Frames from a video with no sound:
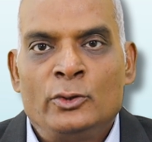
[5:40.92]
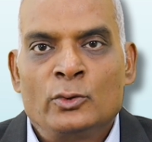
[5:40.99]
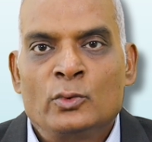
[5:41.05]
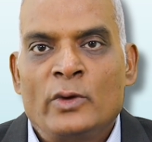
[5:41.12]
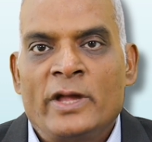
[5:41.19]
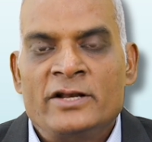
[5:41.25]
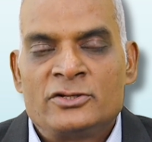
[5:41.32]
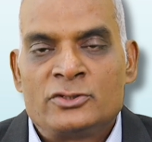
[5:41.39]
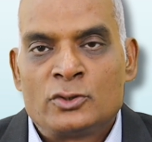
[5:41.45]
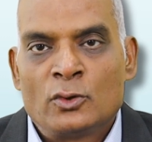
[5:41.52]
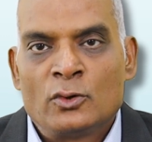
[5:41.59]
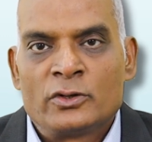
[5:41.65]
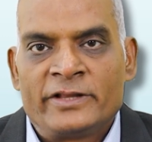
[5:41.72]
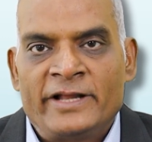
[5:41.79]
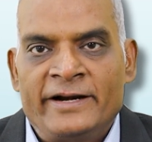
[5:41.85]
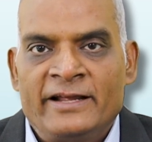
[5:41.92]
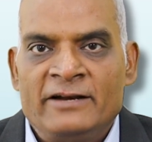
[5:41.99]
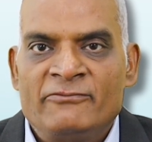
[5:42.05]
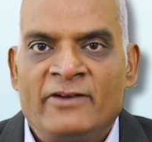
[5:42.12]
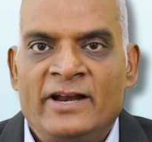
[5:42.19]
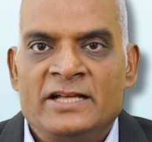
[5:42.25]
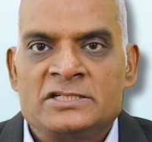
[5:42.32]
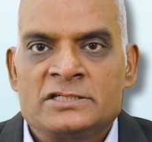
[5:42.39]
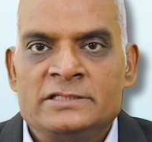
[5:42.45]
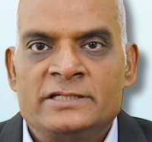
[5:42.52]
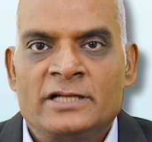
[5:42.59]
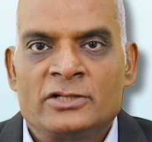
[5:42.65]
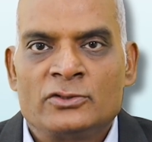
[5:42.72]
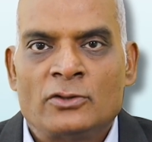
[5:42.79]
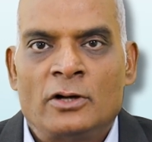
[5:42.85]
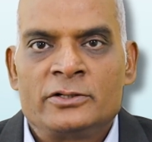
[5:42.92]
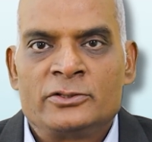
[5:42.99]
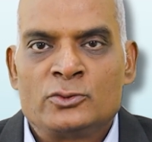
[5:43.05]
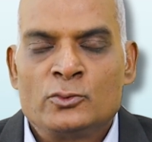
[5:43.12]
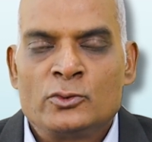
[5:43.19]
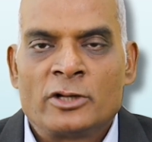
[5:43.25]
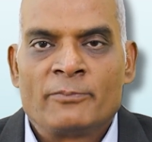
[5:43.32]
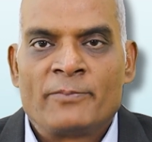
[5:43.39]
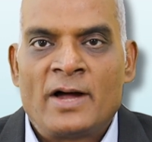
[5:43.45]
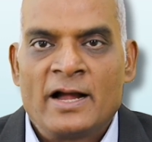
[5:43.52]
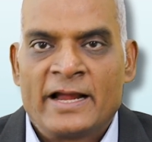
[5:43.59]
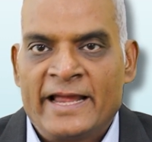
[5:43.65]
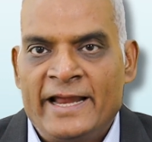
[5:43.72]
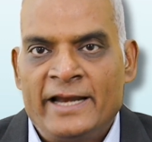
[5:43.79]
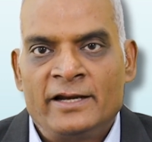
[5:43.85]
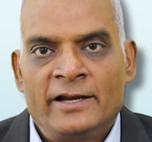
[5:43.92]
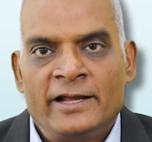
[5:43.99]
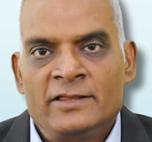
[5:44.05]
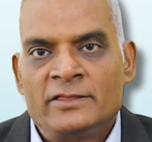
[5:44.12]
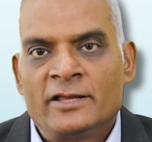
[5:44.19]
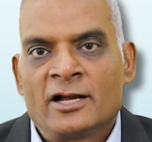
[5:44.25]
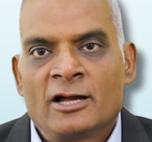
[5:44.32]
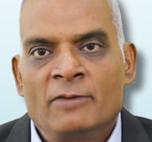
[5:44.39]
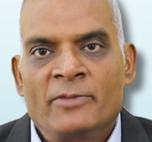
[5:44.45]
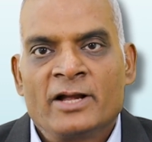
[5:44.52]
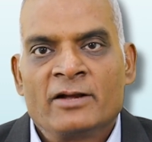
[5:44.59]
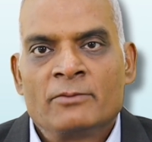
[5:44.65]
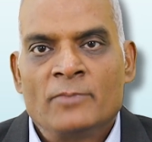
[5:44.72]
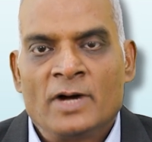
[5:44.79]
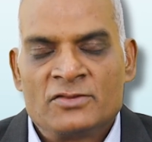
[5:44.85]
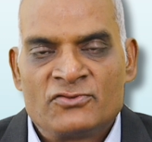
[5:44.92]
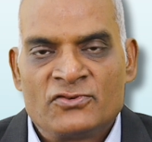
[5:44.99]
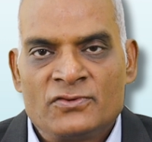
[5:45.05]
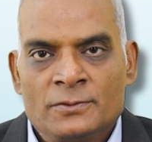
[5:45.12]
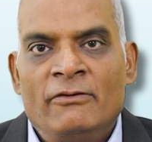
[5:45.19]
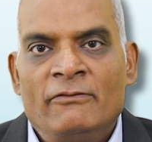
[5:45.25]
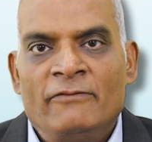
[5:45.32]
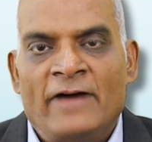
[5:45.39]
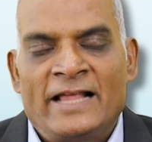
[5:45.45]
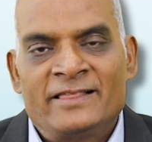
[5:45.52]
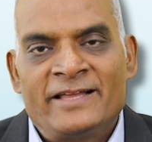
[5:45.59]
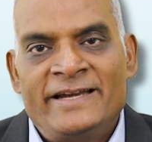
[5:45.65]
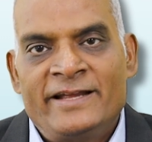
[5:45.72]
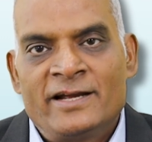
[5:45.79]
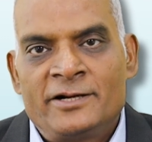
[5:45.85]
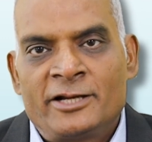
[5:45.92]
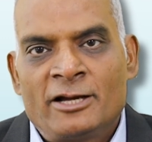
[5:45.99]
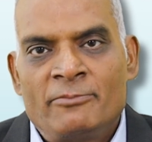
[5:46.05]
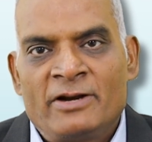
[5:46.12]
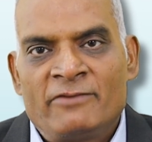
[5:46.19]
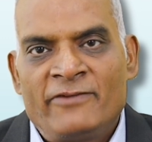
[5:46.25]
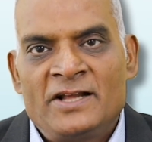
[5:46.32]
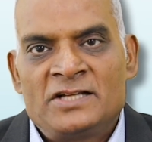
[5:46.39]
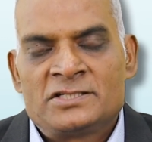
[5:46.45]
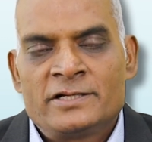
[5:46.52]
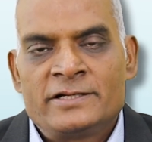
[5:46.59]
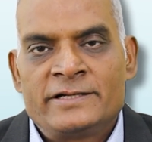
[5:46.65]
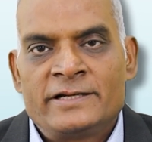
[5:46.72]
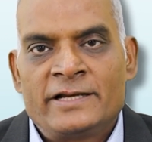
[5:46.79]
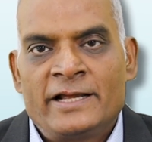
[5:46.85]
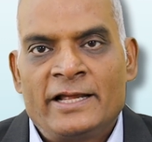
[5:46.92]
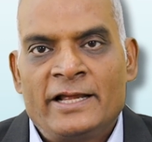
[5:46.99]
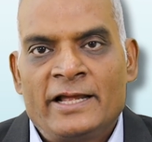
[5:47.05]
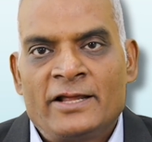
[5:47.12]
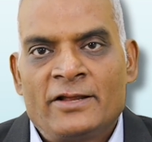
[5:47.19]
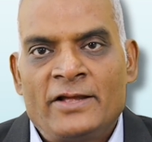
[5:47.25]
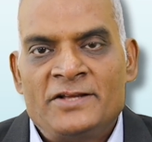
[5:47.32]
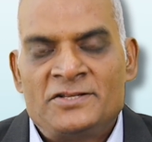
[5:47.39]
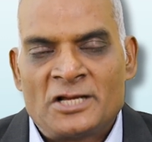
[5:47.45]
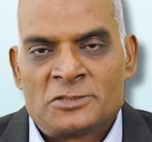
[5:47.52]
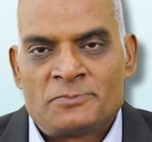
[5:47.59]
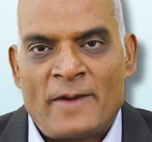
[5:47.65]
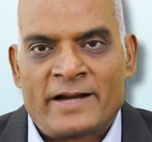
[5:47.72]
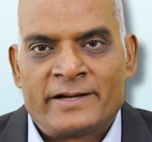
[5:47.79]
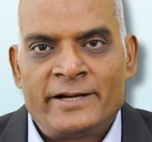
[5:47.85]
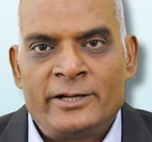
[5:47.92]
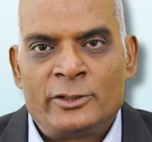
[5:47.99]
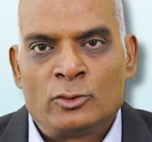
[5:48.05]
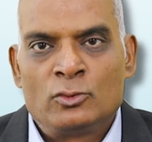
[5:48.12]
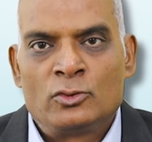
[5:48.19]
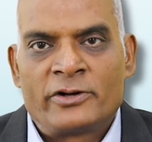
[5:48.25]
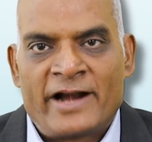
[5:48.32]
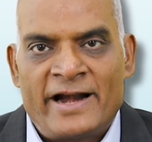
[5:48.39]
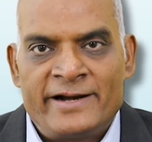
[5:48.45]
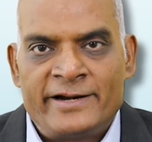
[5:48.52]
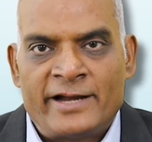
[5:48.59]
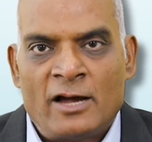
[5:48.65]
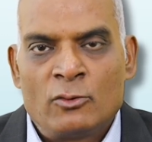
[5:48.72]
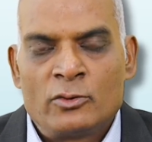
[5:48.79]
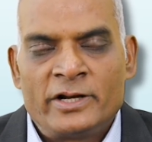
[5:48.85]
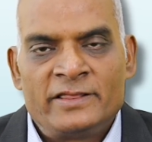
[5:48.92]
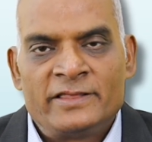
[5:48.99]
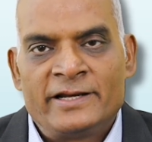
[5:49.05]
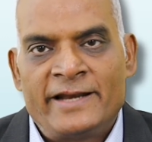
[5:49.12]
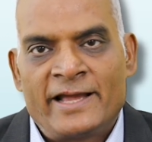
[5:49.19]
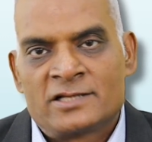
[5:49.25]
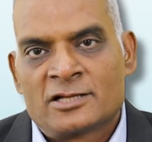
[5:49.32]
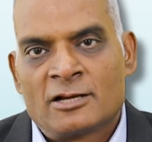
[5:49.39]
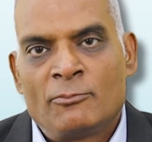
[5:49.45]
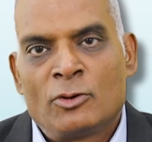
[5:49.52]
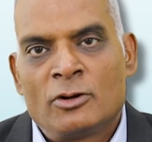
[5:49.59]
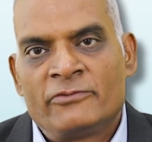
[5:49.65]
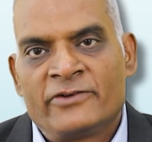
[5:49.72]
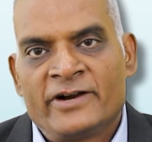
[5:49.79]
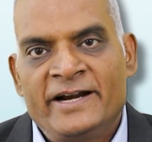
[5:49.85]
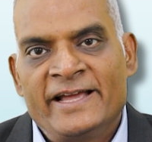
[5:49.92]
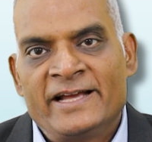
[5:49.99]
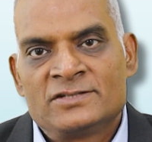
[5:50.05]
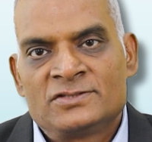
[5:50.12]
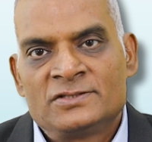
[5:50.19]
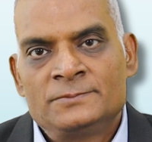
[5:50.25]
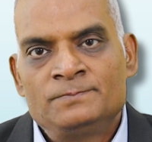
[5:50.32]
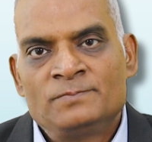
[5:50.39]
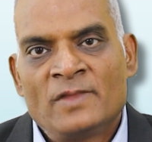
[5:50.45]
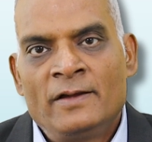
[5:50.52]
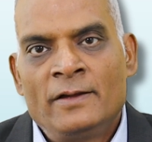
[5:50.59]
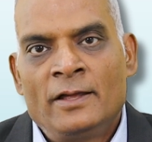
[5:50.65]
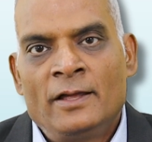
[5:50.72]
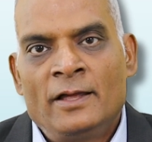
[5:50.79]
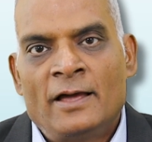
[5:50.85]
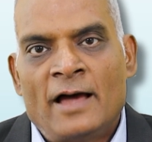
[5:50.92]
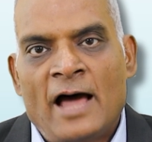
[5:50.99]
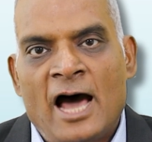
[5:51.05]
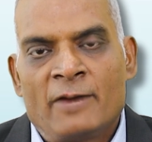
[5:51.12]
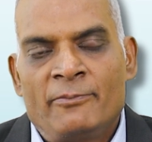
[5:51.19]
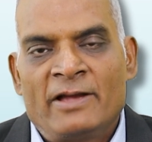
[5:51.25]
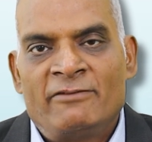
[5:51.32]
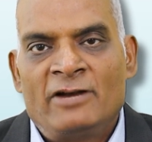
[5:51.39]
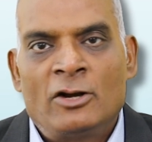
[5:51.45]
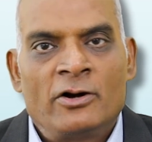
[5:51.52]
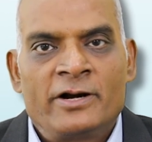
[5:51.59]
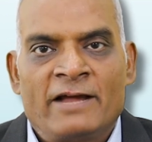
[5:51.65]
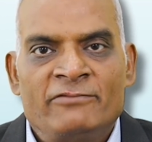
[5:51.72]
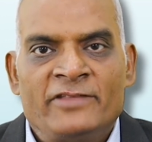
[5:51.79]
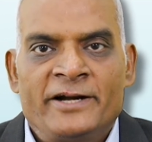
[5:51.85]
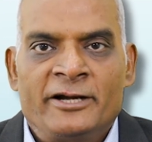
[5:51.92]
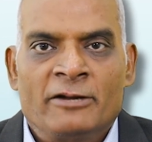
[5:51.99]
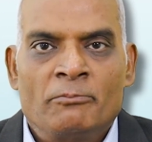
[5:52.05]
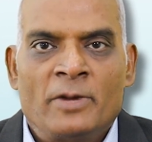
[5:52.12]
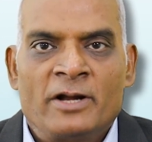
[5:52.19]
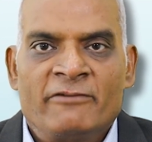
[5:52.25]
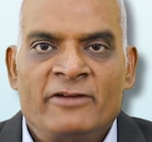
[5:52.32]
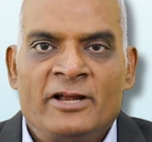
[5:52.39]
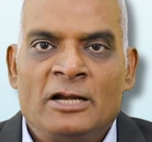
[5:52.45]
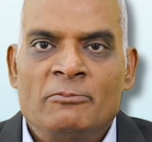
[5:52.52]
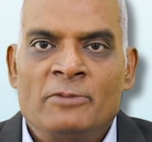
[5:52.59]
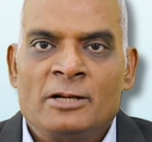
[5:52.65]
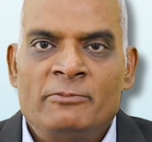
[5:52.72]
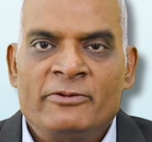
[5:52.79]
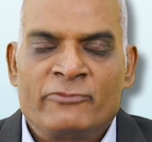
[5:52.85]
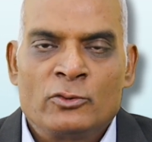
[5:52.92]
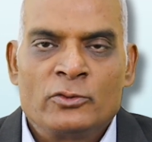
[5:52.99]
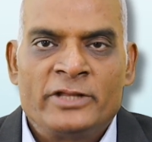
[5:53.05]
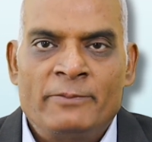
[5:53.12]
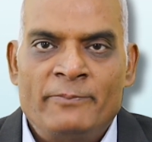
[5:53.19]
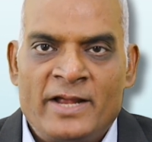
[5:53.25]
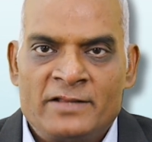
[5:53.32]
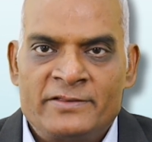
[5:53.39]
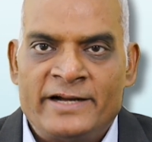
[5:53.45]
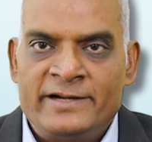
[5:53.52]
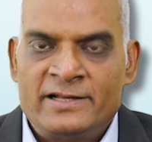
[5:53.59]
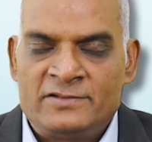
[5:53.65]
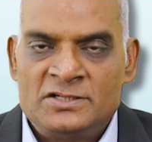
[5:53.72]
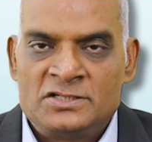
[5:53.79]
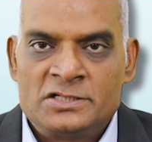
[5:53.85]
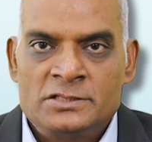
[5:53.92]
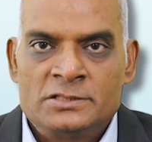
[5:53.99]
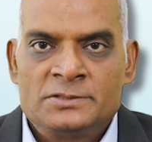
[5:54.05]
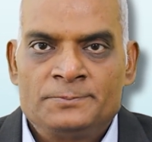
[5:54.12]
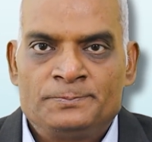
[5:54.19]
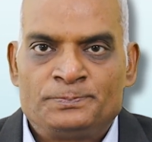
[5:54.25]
to ensure that inflation does not shoot up again in the coming months. While the near-term inflation is expected to trend down in the next couple of readings, RBI will not have that number available before they make that decision.